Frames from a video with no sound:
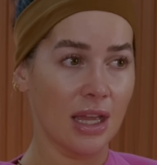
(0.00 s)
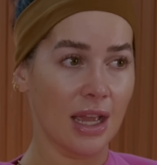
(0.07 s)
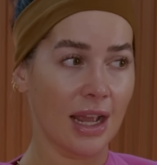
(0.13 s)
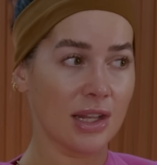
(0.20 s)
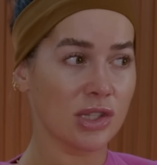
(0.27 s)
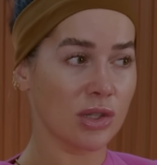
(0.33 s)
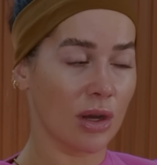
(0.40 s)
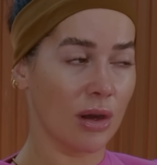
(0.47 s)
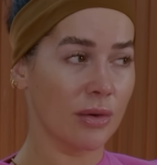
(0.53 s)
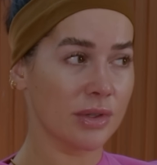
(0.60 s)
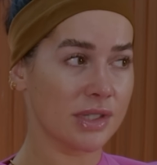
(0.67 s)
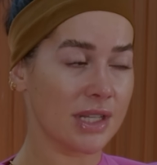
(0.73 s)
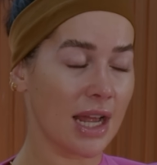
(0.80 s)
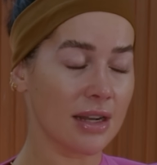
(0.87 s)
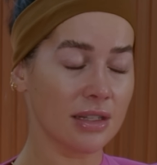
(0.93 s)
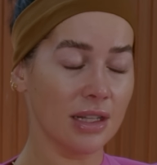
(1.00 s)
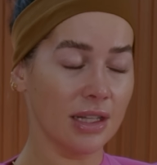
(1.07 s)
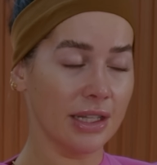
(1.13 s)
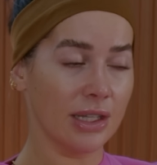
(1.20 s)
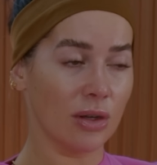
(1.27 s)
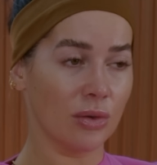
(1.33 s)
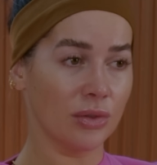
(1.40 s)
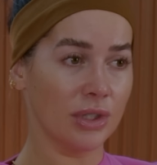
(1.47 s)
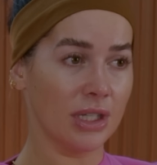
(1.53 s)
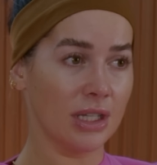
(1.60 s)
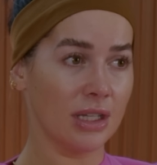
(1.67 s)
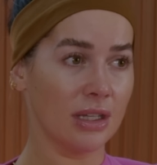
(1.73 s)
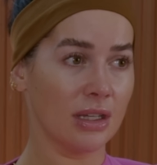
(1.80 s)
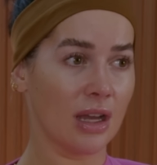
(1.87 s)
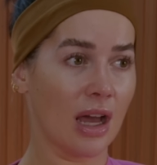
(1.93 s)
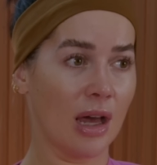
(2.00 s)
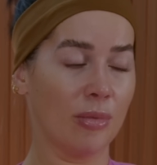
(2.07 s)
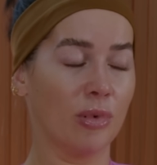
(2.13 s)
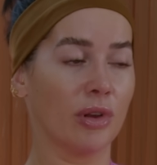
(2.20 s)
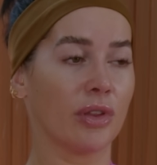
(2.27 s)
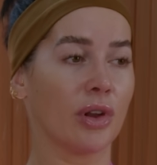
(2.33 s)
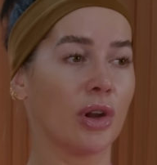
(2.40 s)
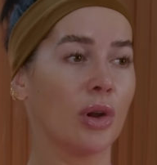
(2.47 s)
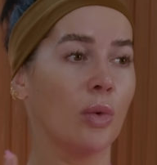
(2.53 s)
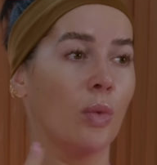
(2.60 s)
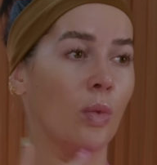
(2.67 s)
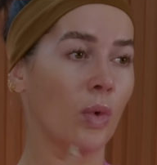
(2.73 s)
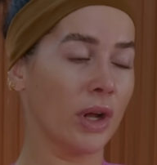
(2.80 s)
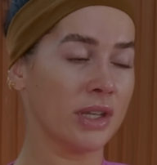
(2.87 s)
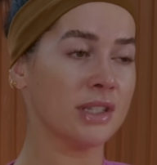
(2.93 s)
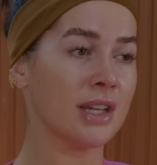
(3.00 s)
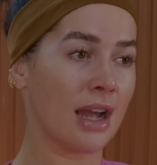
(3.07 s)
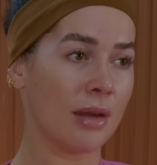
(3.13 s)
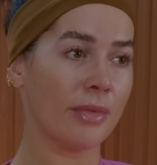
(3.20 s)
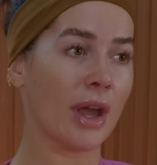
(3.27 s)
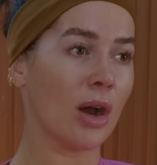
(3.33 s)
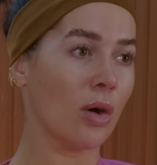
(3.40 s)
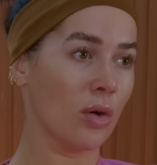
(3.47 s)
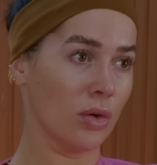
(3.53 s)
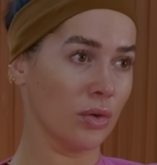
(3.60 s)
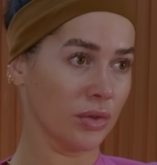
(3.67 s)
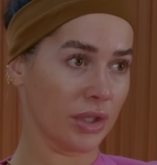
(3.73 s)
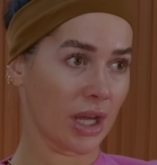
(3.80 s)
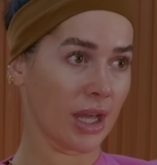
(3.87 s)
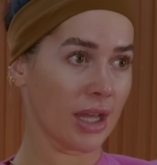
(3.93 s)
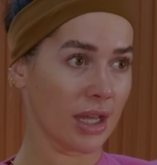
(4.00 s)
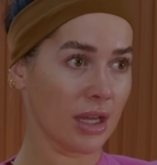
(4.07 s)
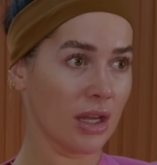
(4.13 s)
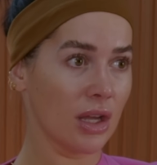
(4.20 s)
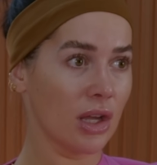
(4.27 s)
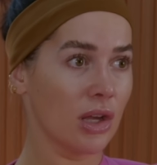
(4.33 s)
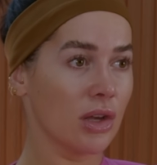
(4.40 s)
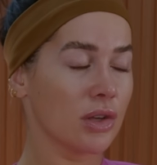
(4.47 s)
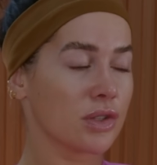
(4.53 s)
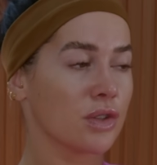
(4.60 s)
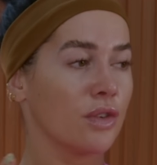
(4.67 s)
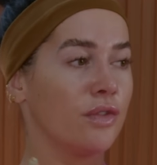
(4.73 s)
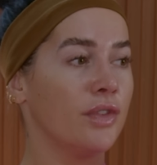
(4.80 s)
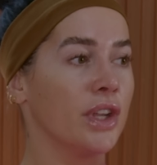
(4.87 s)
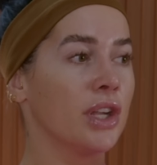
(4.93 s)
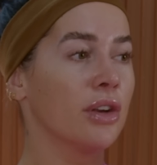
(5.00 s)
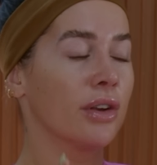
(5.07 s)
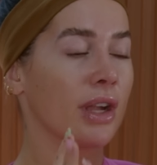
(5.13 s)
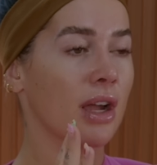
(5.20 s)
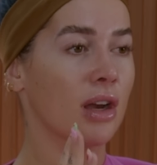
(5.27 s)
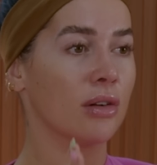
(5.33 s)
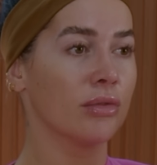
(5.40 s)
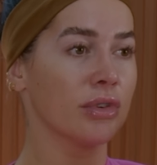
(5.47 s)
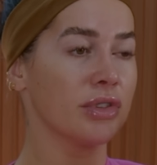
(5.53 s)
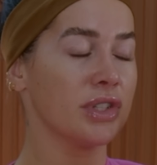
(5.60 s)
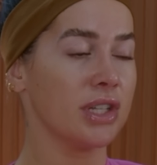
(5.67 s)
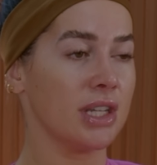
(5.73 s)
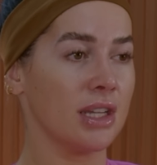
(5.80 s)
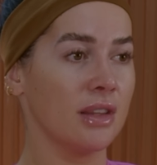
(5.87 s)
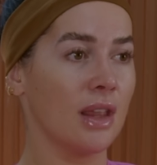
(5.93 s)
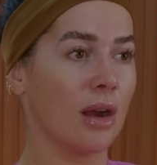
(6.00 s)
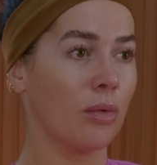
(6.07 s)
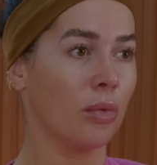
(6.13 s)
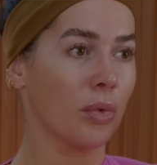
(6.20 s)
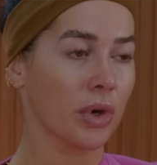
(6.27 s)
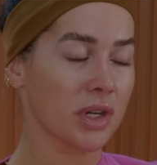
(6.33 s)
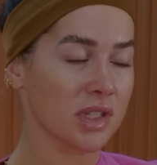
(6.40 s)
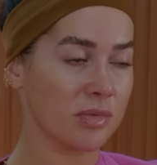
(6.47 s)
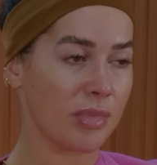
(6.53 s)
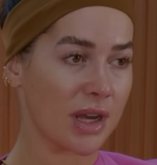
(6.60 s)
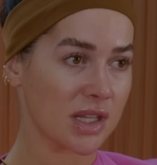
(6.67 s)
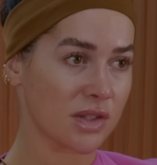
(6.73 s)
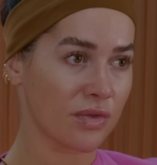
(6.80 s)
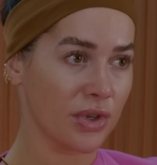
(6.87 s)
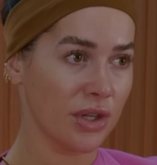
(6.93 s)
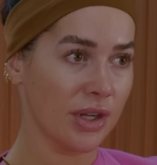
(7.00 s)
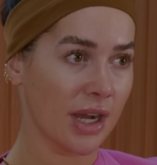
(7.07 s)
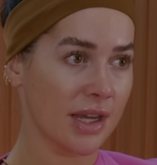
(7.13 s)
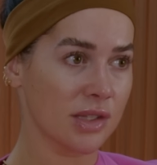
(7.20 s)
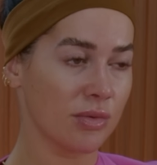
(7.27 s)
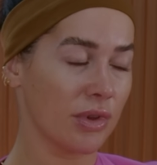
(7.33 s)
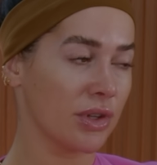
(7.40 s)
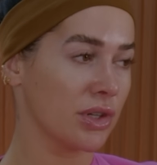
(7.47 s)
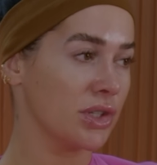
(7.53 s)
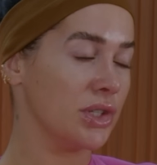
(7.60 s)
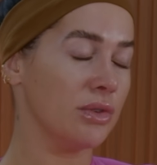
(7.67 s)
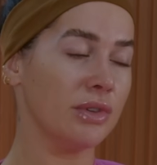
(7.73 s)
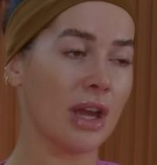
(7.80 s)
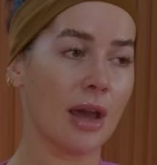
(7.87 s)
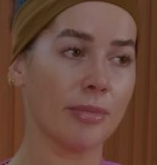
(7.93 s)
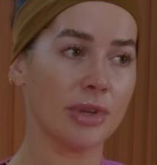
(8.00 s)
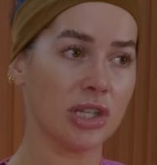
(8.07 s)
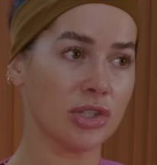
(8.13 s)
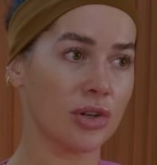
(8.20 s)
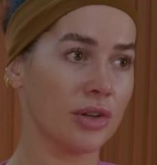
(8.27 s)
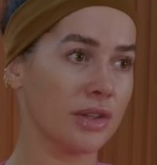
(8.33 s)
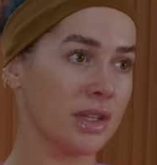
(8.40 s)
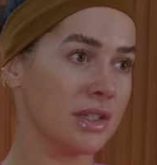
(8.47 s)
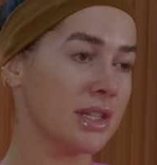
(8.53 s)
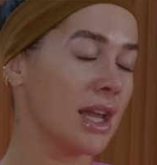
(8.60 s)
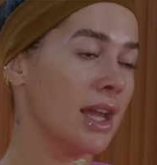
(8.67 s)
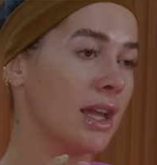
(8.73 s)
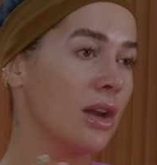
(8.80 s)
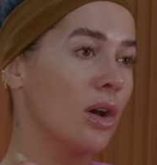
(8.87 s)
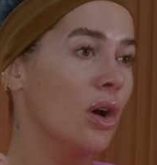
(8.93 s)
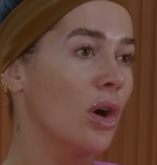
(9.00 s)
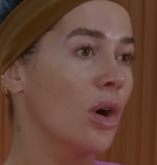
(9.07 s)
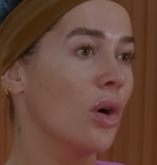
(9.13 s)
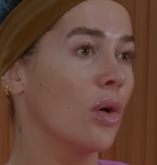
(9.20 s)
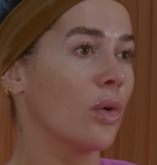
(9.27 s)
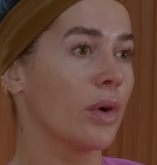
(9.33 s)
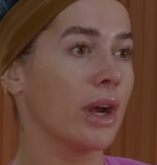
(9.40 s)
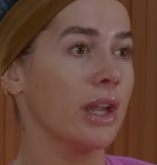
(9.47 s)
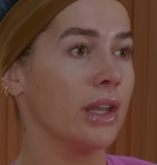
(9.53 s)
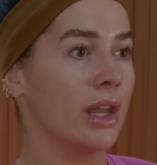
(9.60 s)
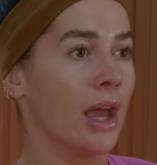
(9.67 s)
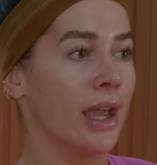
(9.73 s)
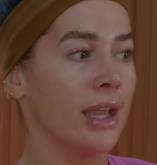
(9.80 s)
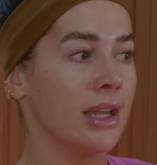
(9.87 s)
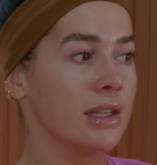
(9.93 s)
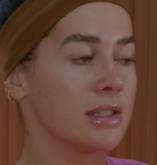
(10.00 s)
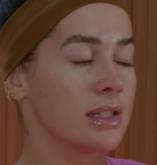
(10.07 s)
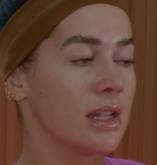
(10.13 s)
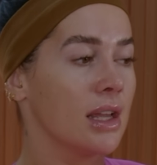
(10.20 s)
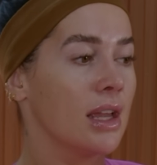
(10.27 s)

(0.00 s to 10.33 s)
And so I was technically only up with her one time that whole night. So figuring out a routine that works best for you guys, whether it's you napping during the day or at night,